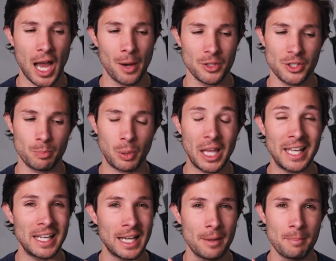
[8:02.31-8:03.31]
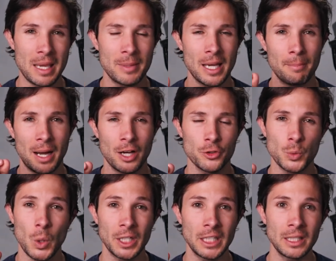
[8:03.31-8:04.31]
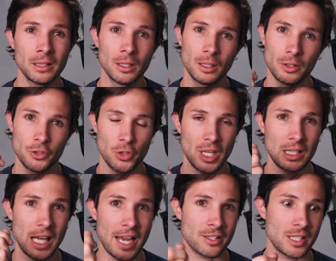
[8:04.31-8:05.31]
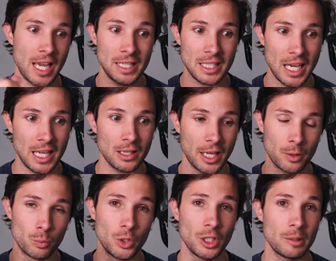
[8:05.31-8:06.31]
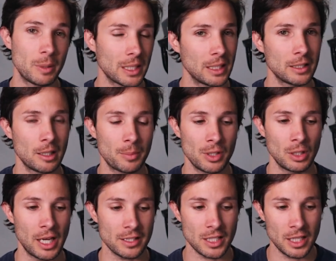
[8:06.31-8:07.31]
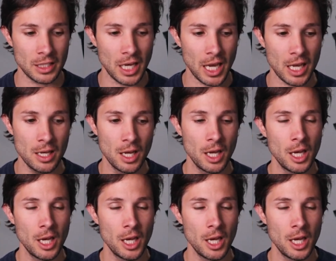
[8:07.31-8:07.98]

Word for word: I was planning on maybe at mile 20 so that last 10K, like really picking it up in the last 10K.